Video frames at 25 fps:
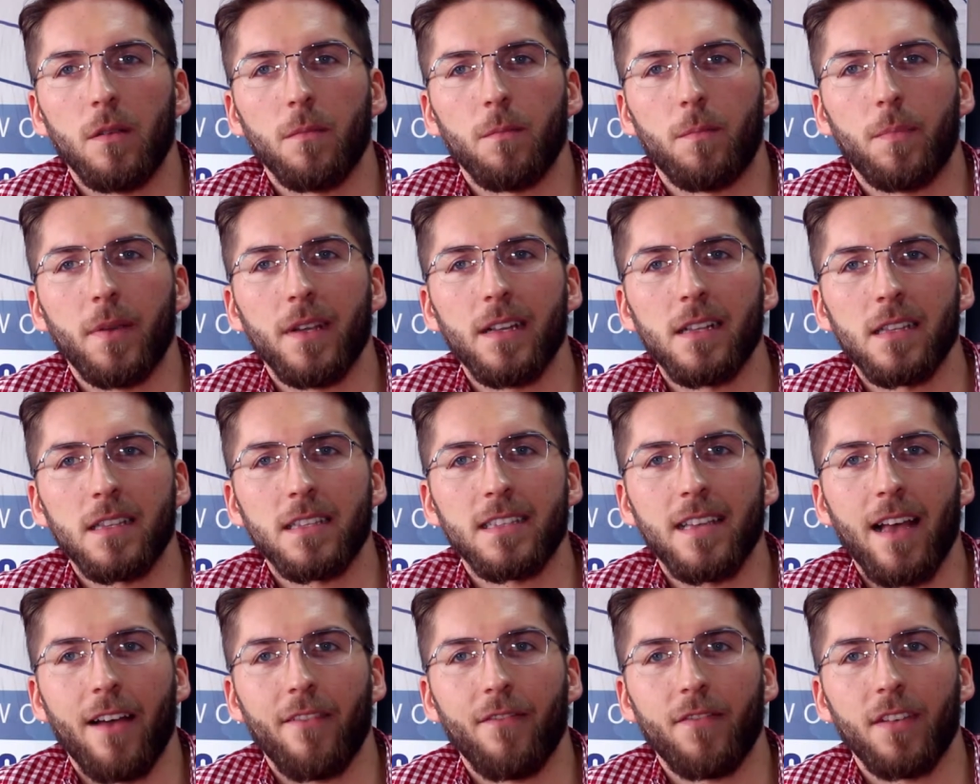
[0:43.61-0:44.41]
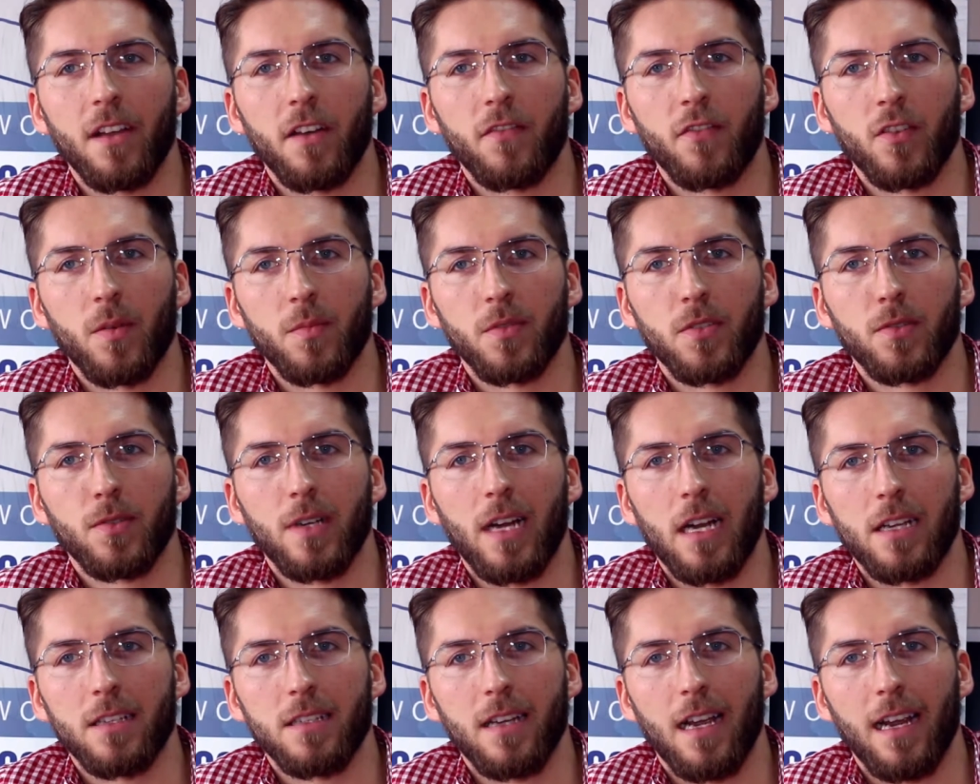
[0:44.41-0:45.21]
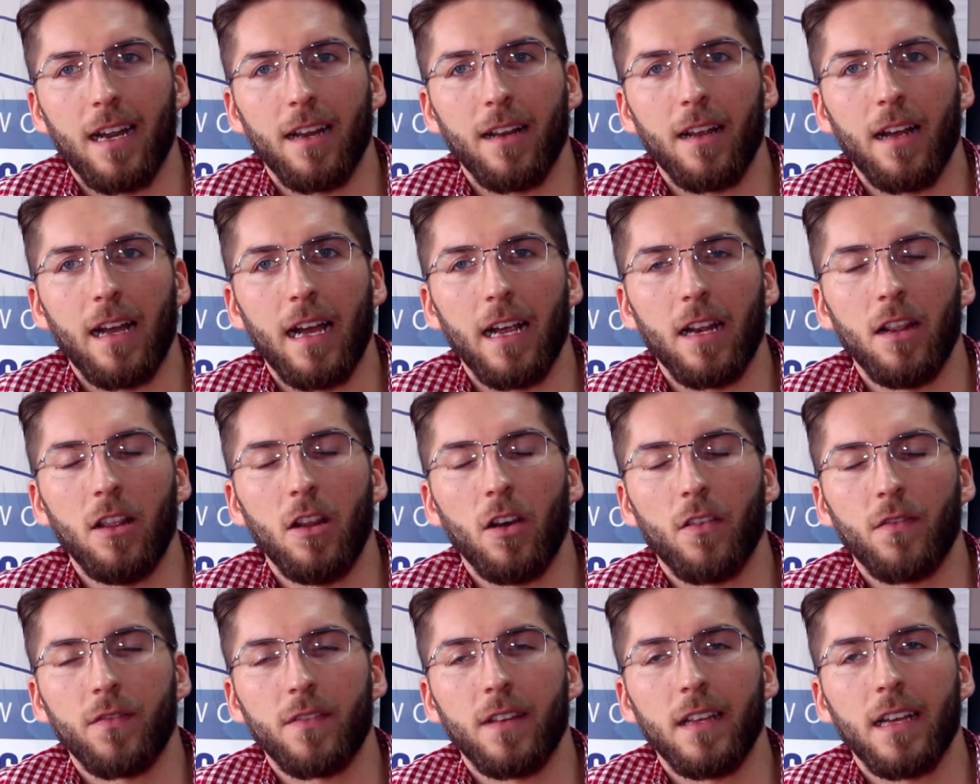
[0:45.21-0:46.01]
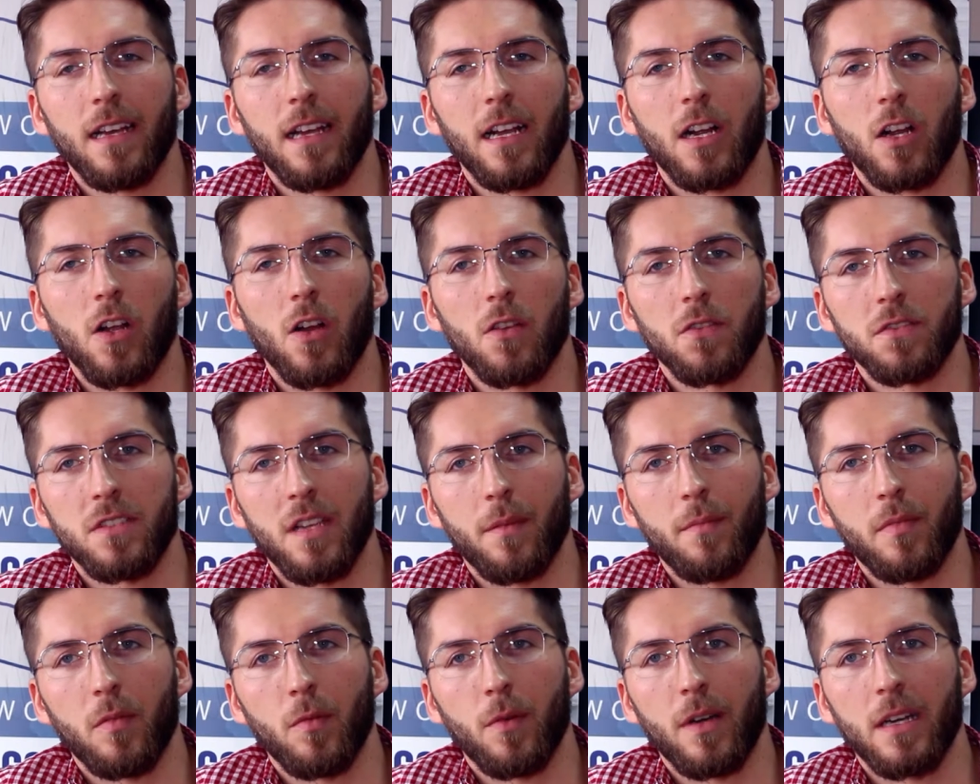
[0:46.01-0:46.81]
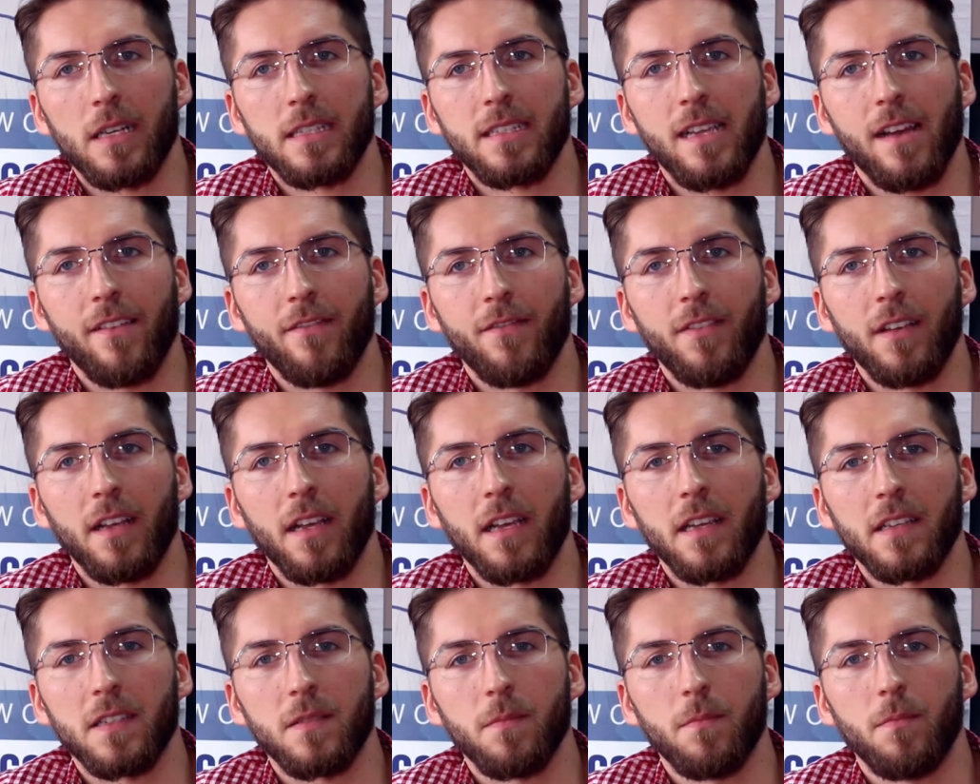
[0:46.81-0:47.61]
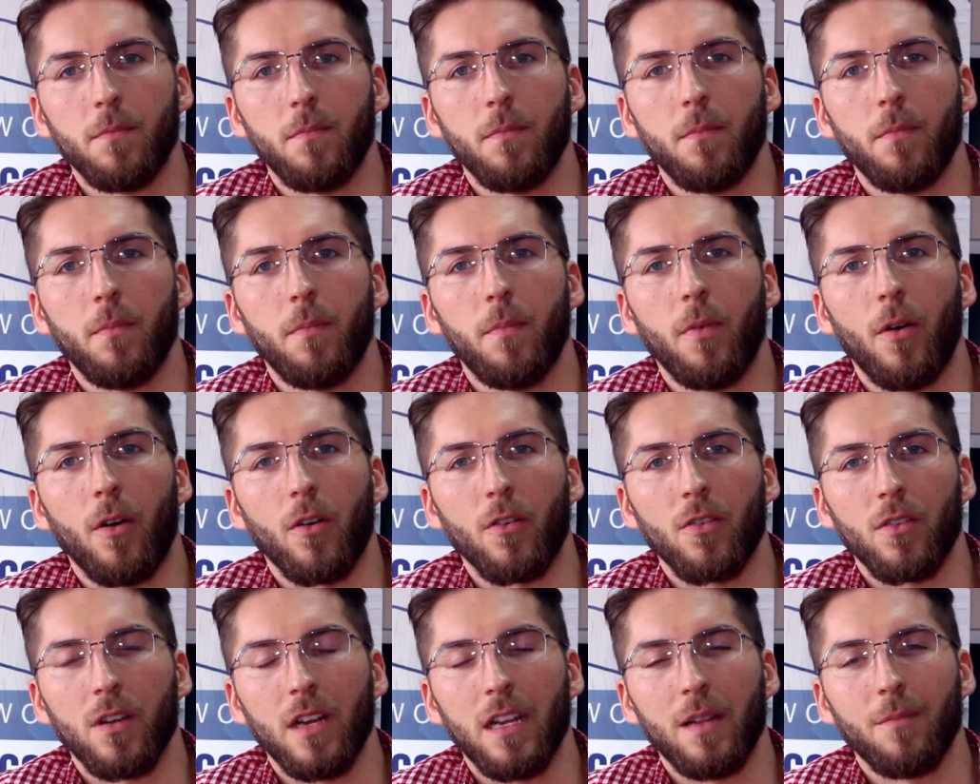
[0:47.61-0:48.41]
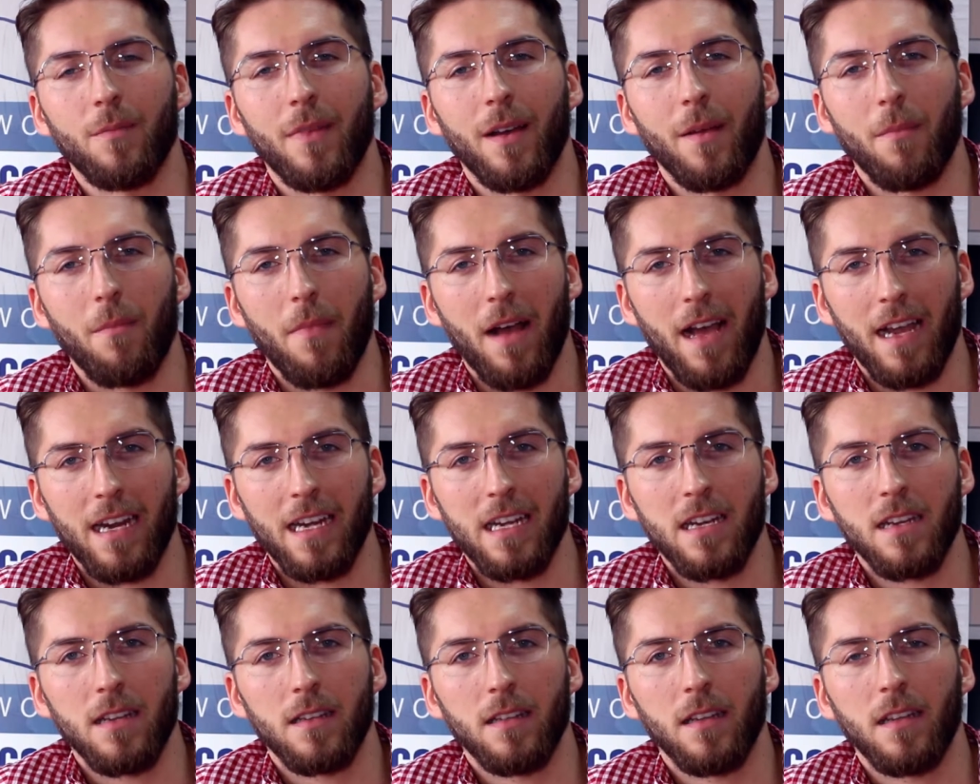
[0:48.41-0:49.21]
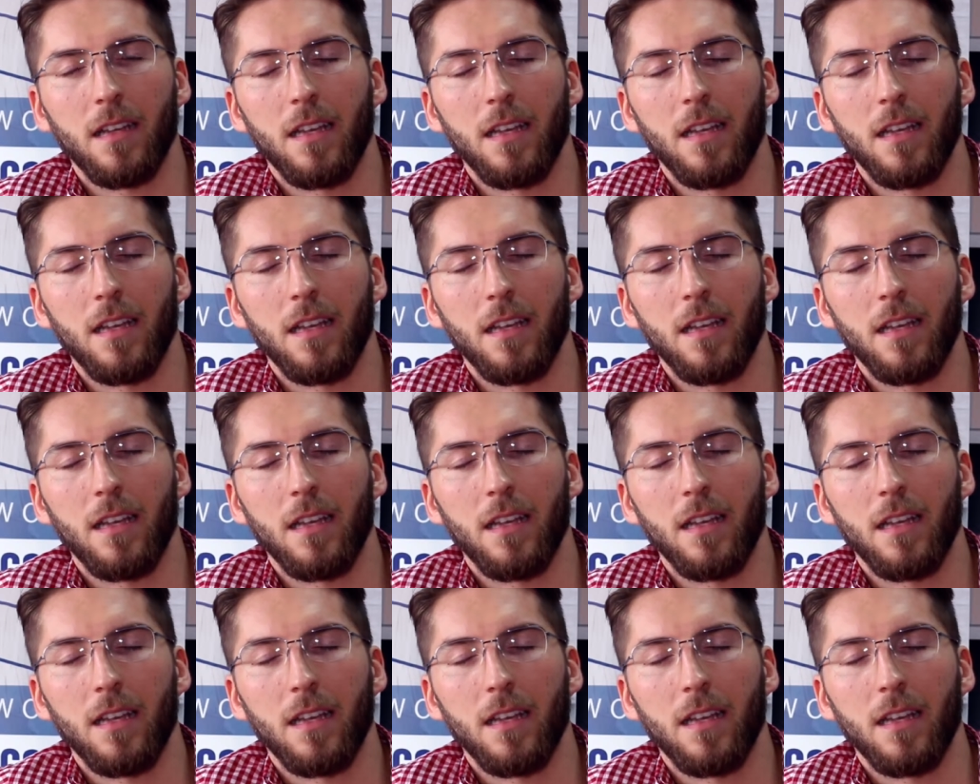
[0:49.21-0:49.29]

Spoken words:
build something from scratch. I love the concept where something is born in my mind